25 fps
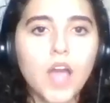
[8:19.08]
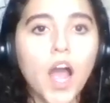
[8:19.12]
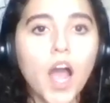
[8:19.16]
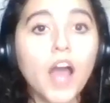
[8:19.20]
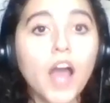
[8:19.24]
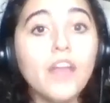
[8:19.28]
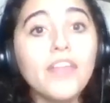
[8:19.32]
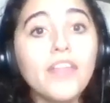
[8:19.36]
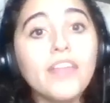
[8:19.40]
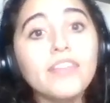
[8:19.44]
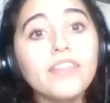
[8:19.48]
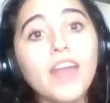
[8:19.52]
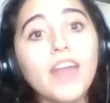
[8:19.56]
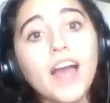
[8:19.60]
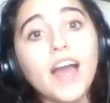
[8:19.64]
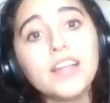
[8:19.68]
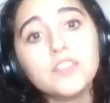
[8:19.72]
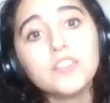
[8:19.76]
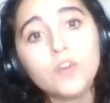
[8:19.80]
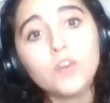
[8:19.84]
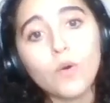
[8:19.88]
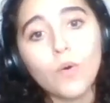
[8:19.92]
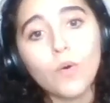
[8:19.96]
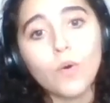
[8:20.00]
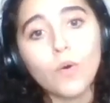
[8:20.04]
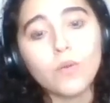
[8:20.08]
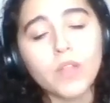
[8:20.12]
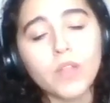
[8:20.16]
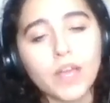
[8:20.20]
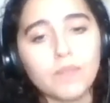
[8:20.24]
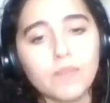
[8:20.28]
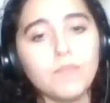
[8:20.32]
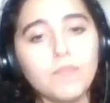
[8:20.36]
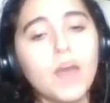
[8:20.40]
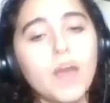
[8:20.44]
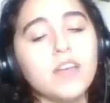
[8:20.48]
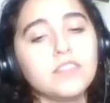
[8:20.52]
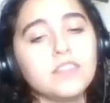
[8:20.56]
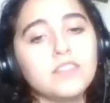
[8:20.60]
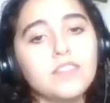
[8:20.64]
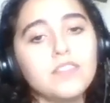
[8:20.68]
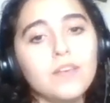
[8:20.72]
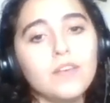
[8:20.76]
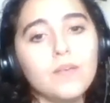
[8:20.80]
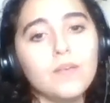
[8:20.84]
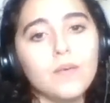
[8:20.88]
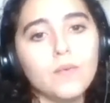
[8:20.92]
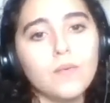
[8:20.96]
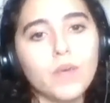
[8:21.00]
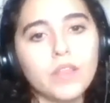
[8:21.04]
And then that's a whole like mess
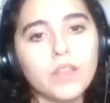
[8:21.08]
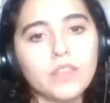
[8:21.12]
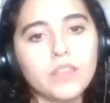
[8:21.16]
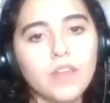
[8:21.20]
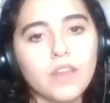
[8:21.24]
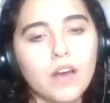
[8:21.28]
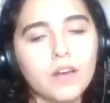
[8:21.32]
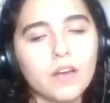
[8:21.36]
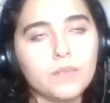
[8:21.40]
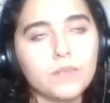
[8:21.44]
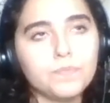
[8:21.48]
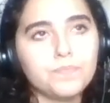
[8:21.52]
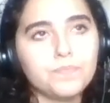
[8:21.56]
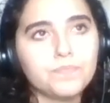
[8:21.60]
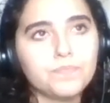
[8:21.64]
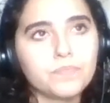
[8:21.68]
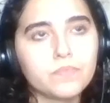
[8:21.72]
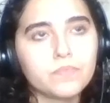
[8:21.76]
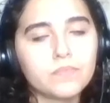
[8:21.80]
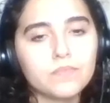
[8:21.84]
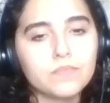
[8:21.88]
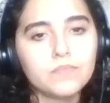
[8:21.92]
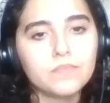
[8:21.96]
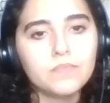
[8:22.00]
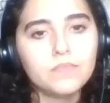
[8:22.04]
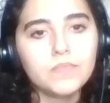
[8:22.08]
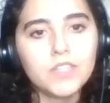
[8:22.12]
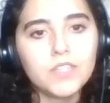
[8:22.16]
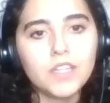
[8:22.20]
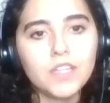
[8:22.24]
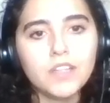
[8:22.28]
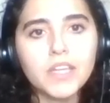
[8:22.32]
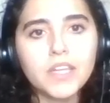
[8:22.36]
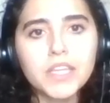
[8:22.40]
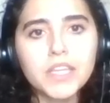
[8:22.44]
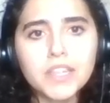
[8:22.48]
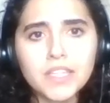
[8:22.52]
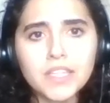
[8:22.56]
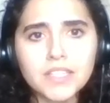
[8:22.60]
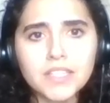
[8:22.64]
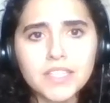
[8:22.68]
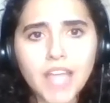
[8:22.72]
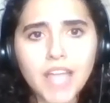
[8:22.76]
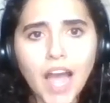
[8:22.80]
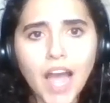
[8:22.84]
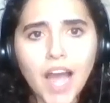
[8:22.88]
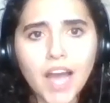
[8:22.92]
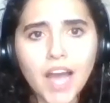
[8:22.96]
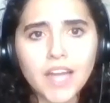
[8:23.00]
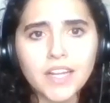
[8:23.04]
too with like the
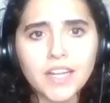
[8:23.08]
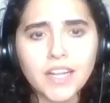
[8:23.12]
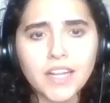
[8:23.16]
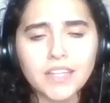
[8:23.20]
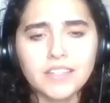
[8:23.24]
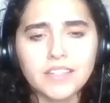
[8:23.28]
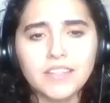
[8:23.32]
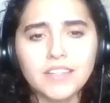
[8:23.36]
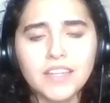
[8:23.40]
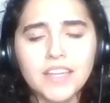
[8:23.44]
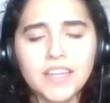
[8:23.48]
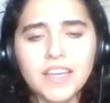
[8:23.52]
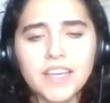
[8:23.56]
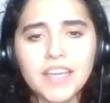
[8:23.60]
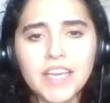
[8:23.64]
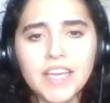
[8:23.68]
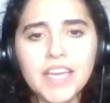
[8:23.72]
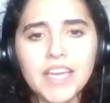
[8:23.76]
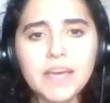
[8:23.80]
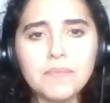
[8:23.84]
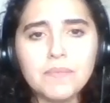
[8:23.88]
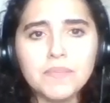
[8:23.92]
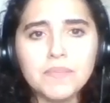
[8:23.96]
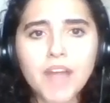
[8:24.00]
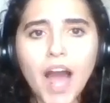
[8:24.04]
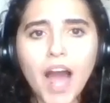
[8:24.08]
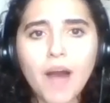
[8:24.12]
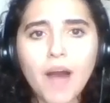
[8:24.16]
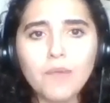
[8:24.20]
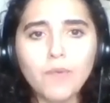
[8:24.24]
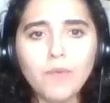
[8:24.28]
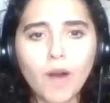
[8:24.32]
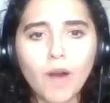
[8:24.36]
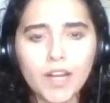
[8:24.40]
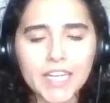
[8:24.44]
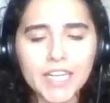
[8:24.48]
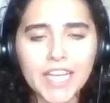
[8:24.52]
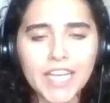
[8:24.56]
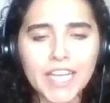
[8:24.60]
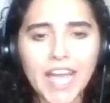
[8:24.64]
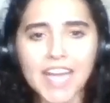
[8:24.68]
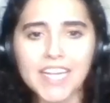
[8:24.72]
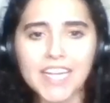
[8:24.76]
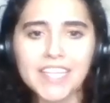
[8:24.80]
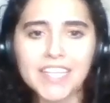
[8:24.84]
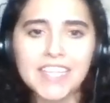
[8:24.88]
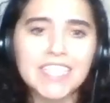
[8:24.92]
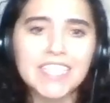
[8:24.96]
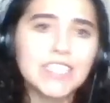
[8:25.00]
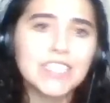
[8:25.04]
dad and him not wanting
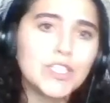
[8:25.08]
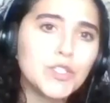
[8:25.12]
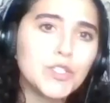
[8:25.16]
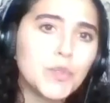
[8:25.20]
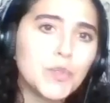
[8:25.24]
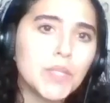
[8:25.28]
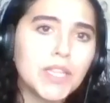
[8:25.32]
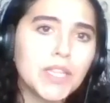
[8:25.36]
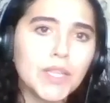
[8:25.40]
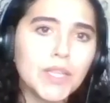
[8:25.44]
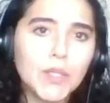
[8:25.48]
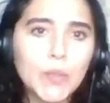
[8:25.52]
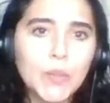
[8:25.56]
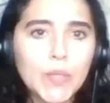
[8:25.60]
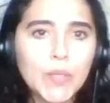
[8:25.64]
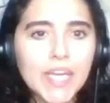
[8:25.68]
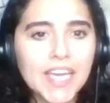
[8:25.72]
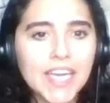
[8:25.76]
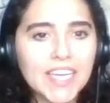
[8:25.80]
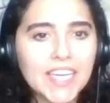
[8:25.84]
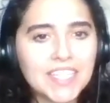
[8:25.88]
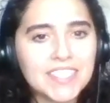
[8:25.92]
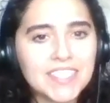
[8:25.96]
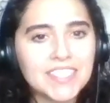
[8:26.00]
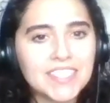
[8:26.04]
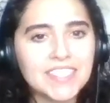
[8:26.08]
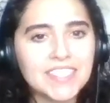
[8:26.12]
anything to do with Lucas.